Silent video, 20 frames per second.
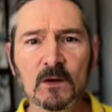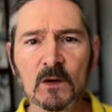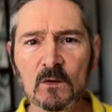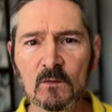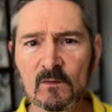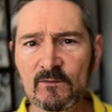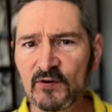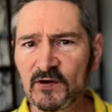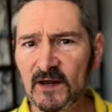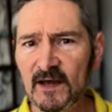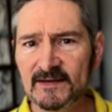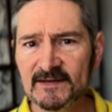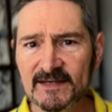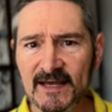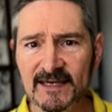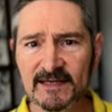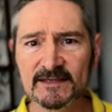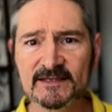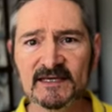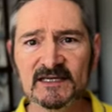We'll put our
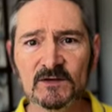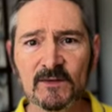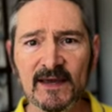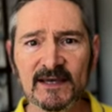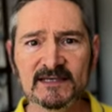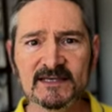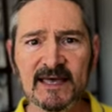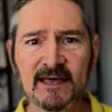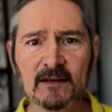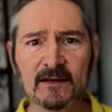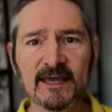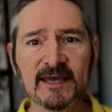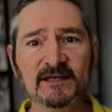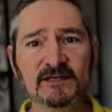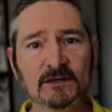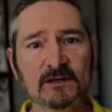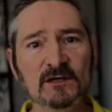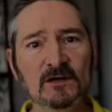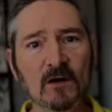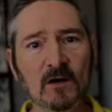dates into Excel
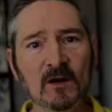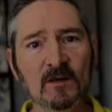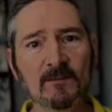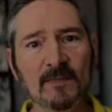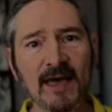into column